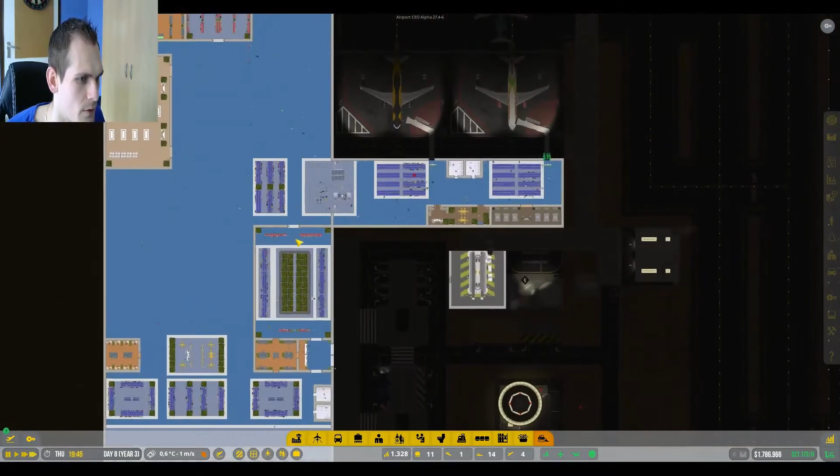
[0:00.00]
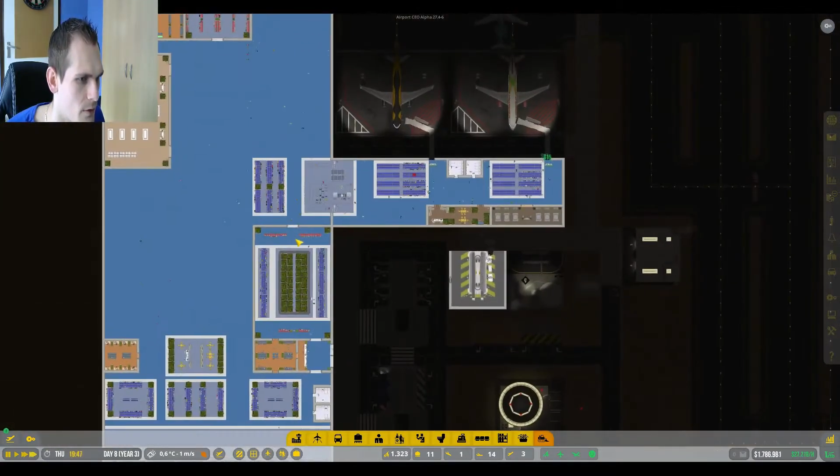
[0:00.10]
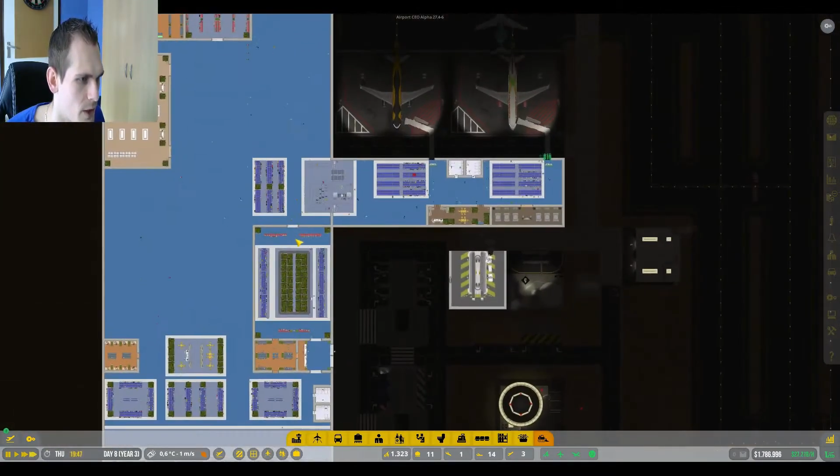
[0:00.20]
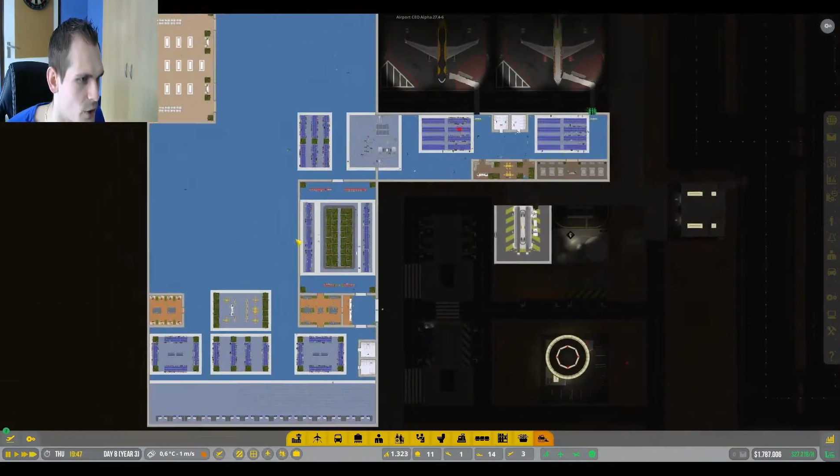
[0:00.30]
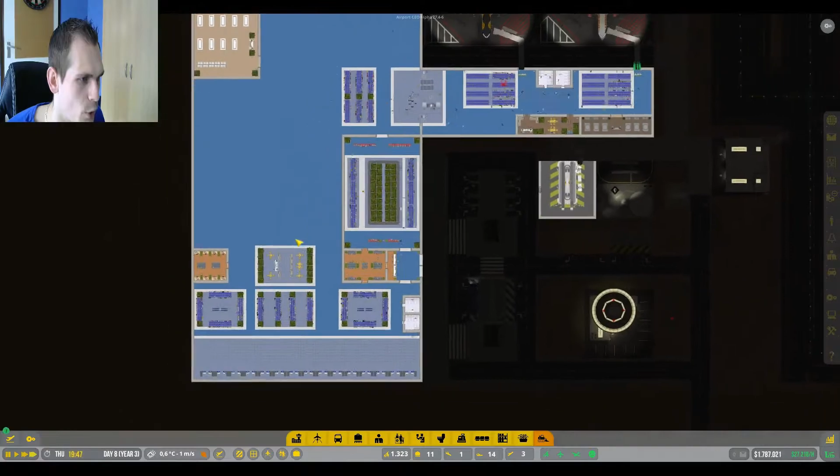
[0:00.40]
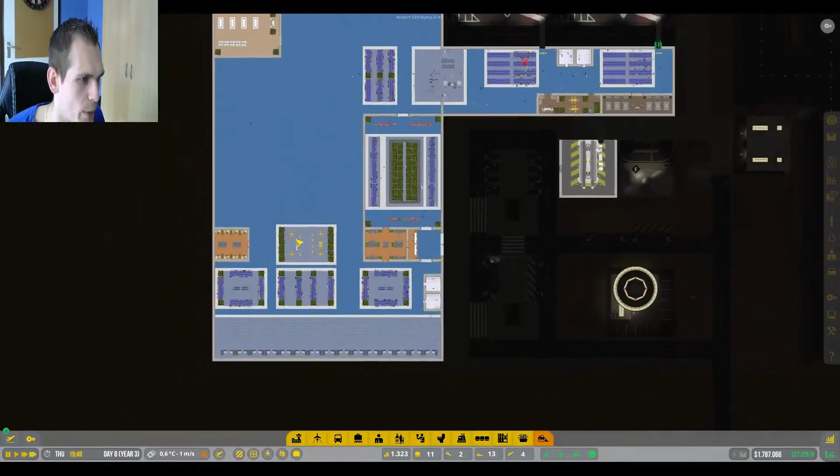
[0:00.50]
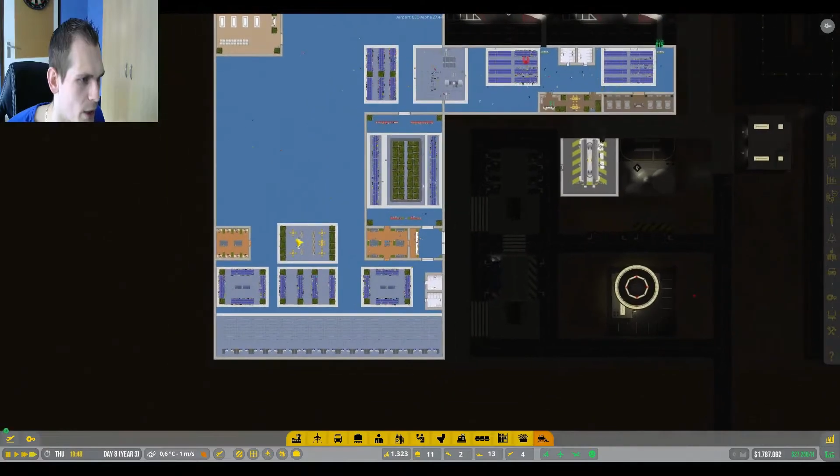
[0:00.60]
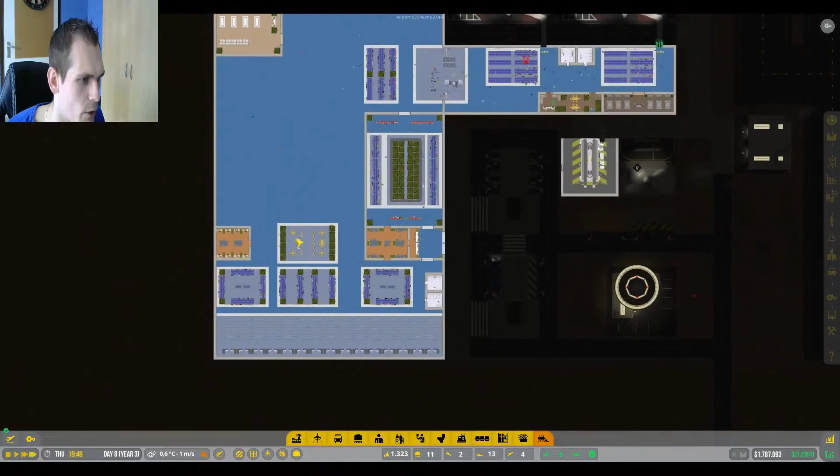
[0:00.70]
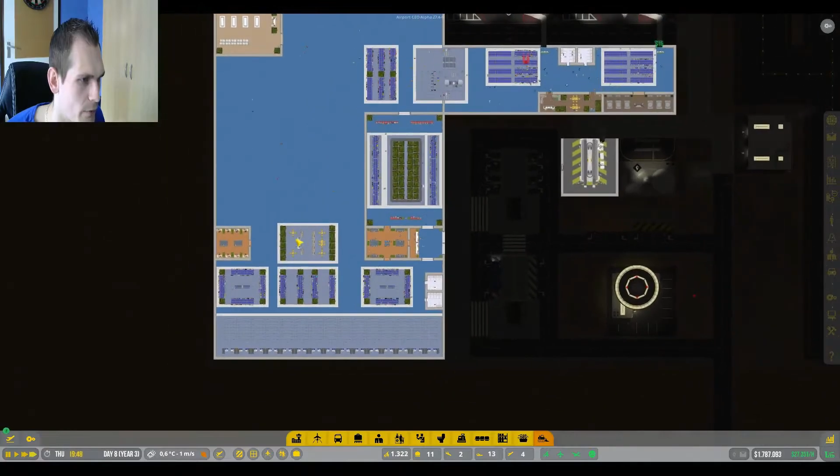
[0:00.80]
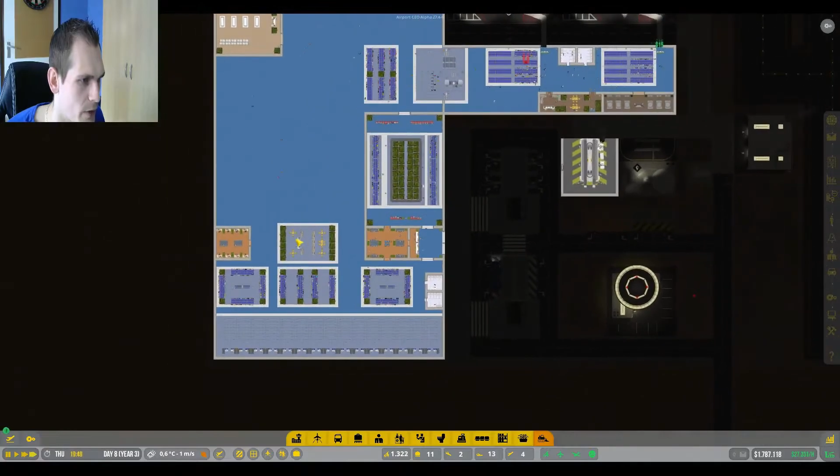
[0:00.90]
let's go
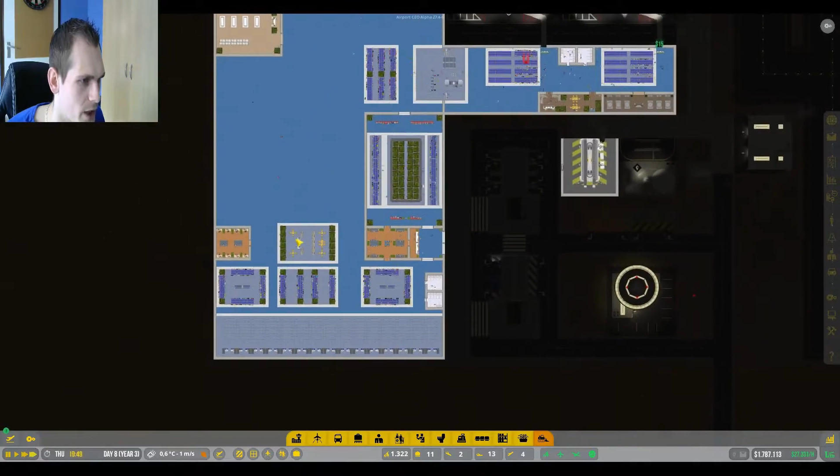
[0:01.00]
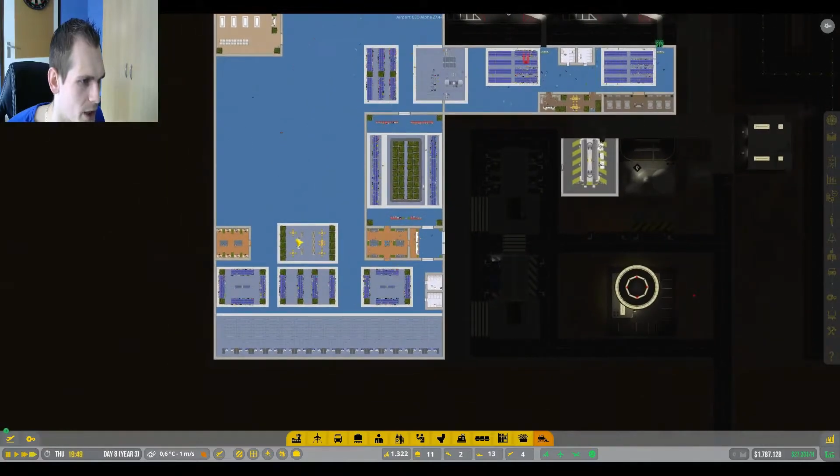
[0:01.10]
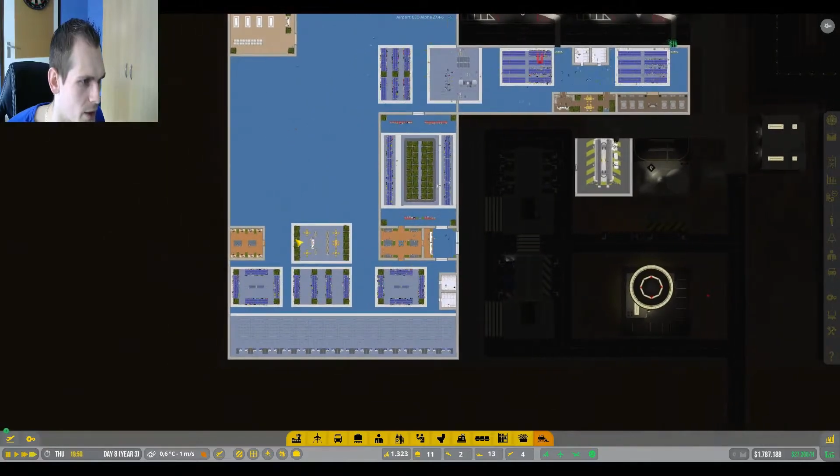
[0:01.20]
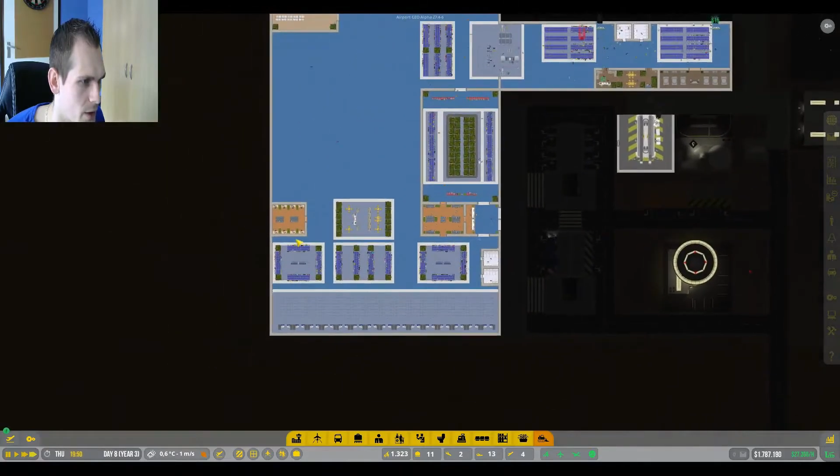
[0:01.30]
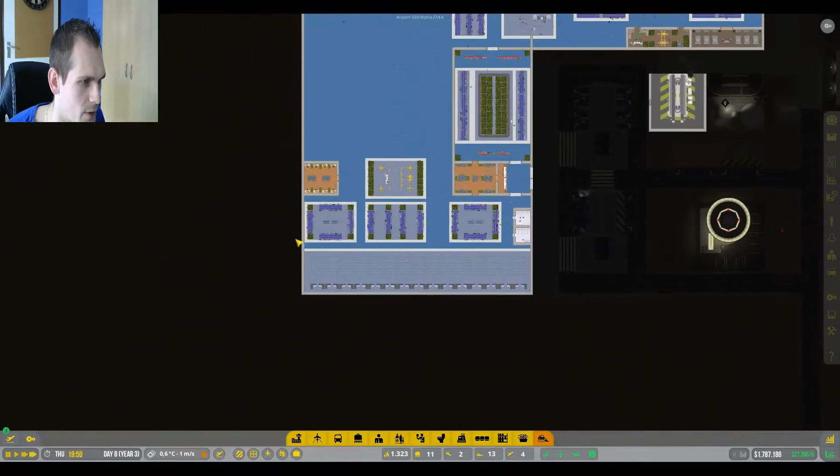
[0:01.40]
back over here.